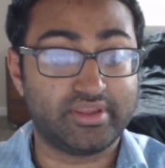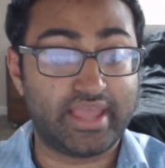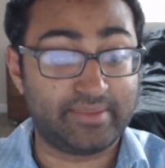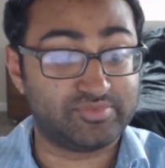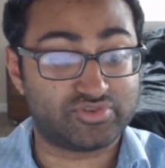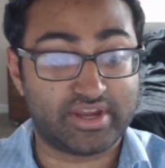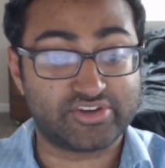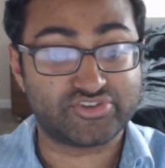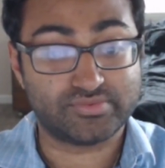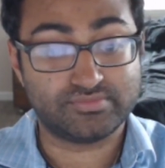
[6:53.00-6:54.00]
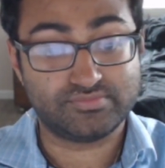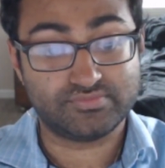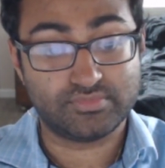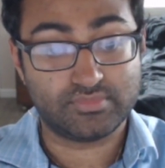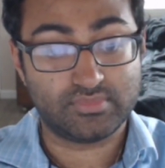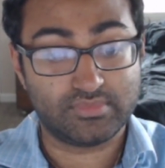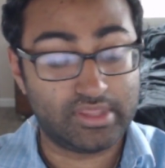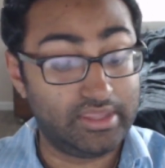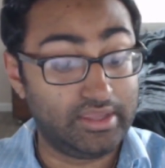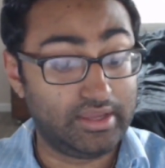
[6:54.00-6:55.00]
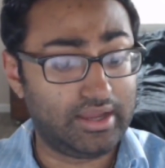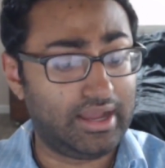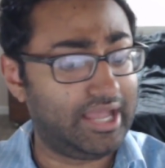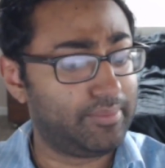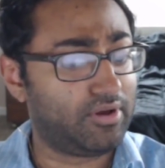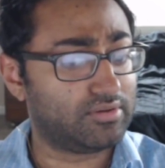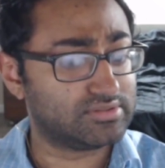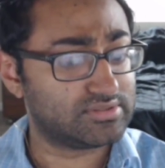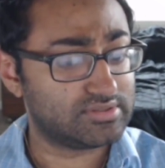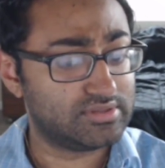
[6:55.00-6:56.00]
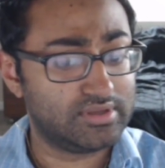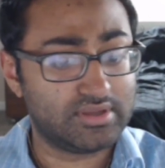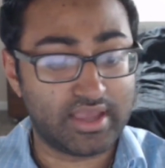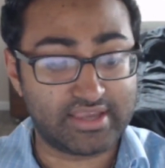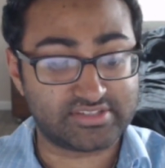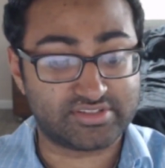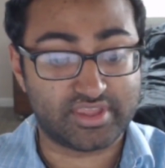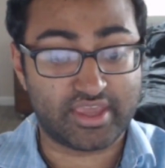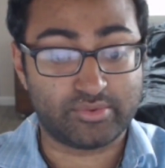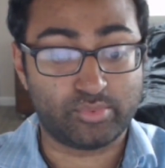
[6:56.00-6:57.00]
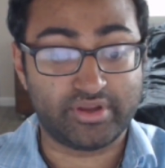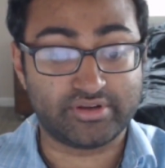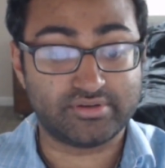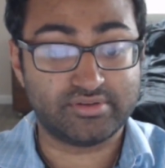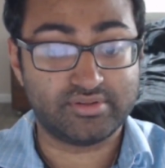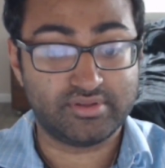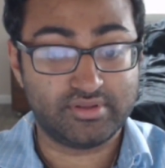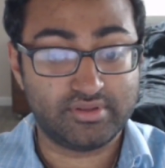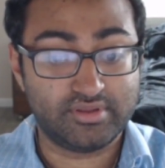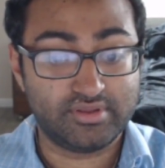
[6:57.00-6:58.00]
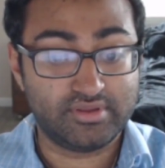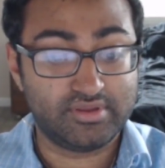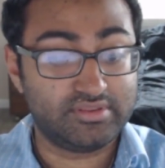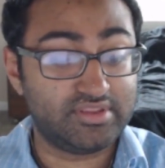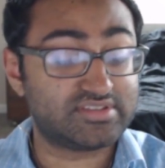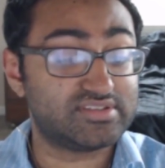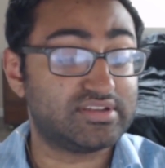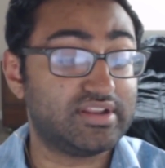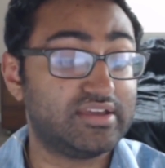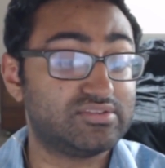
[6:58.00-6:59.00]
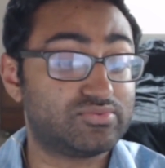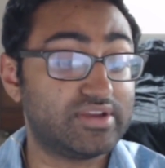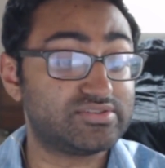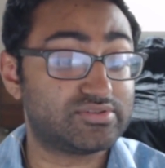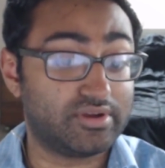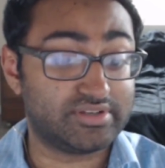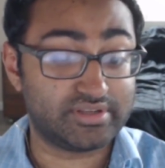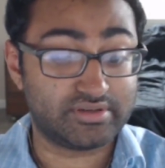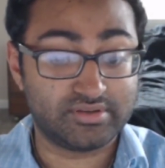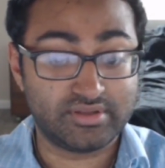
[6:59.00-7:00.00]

abstraction. Highballs? asked the head waiter. This is a nice restaurant here,